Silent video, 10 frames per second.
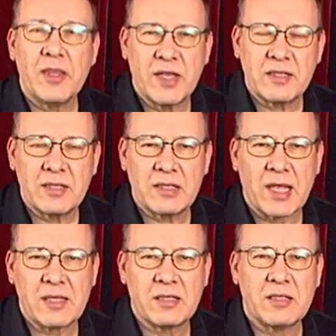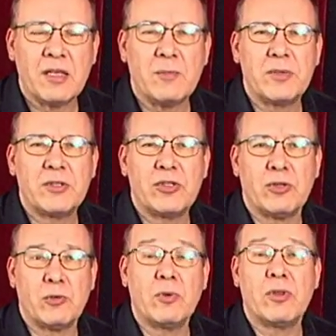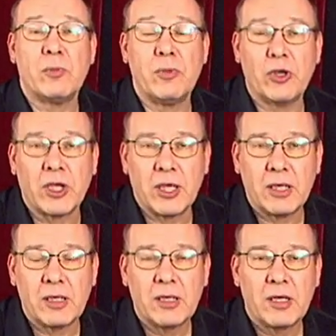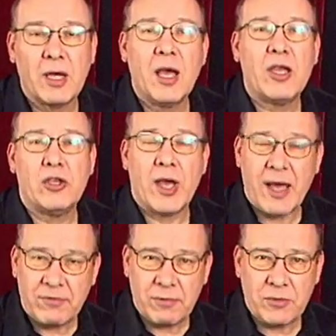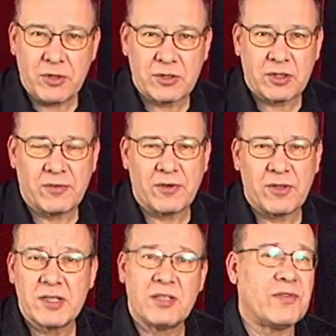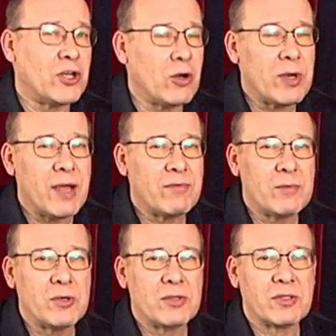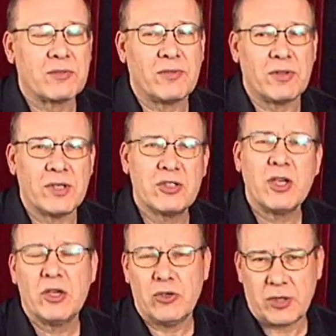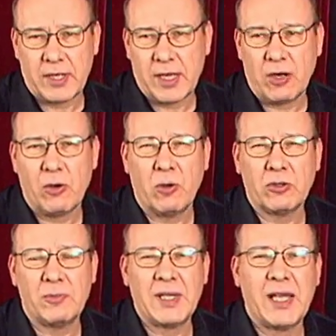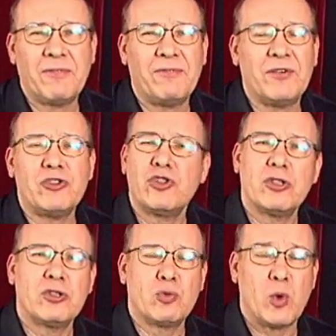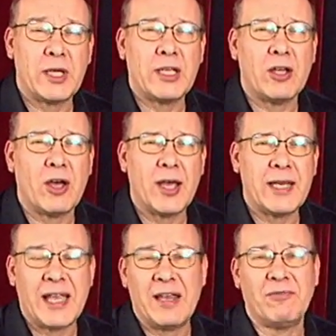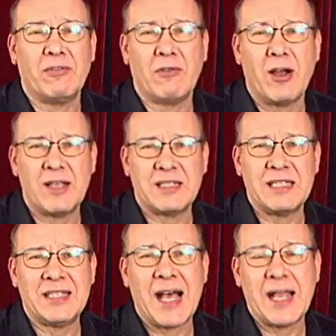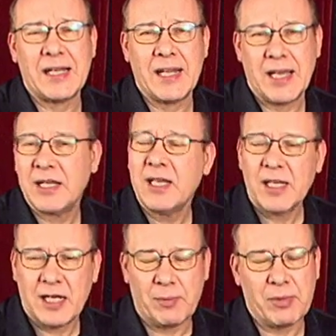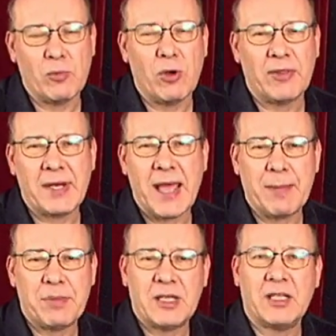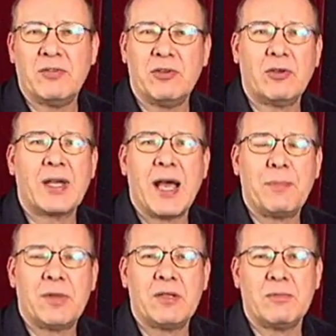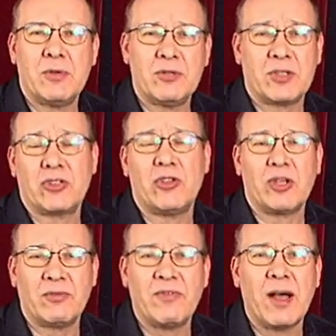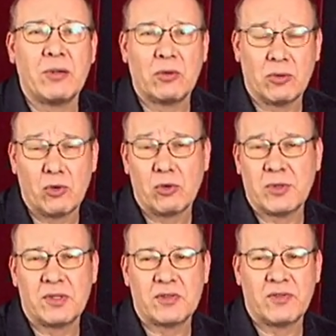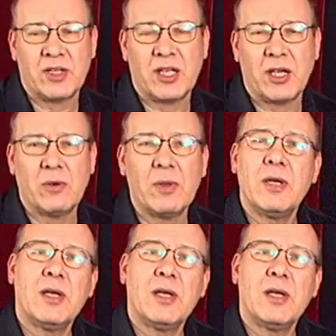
This is lesson number 2, the boogie. You have the music for this. If you don't have the music for this, you can get a hold of me at fish29@verizon.net. And I'll be more than happy to give you a copy of the music so you can follow along with this video.